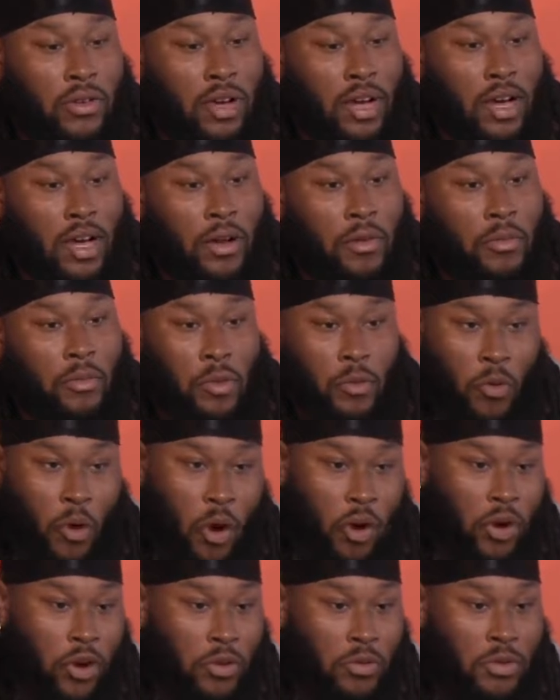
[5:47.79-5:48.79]
um, when
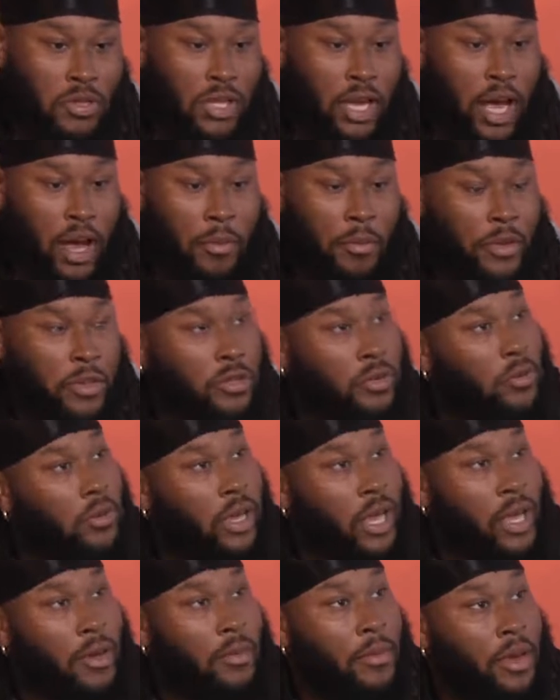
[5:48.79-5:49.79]
Walker was out, Mitchell
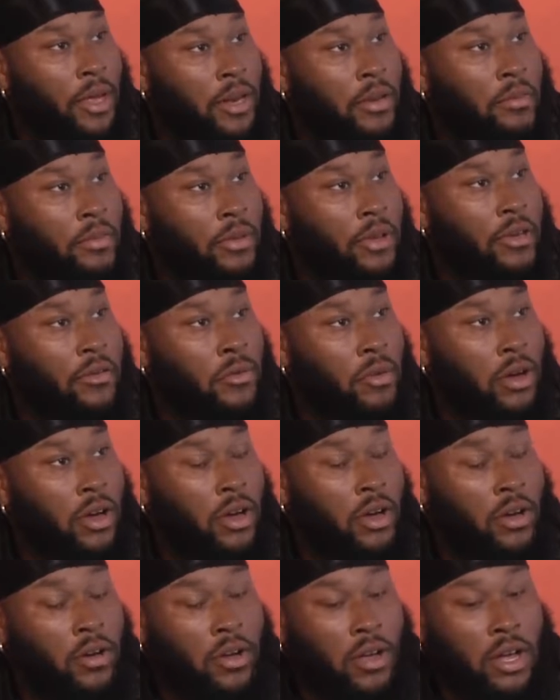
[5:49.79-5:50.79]
came in and played
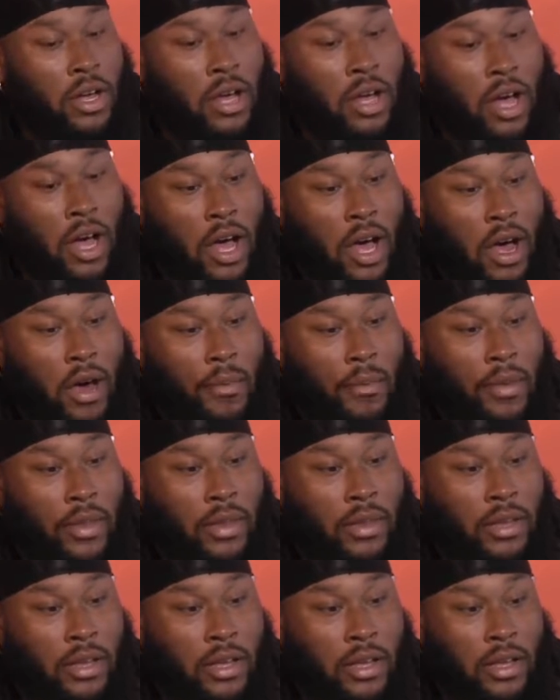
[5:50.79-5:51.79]
well, um,
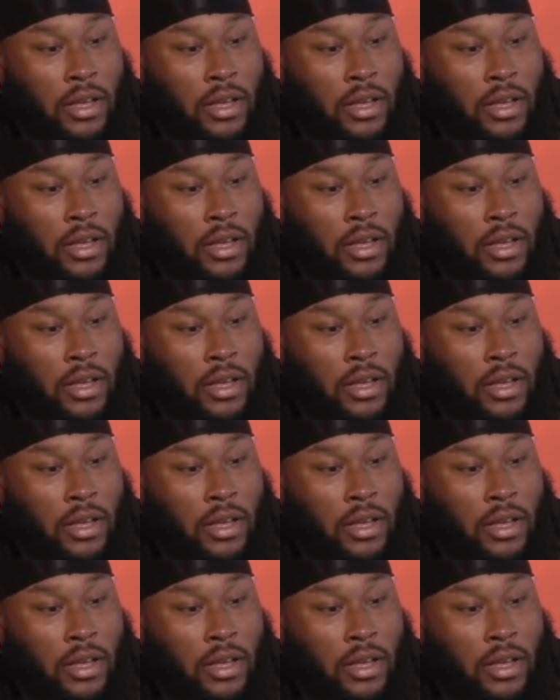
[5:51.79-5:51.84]
and